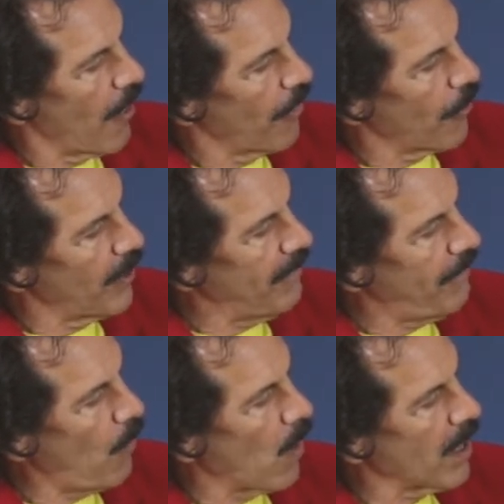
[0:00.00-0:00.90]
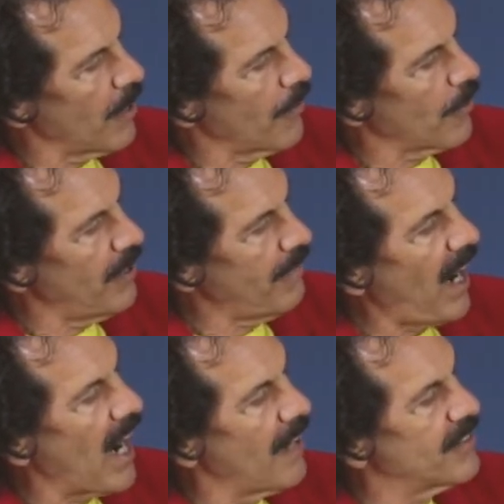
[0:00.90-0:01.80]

34, 35.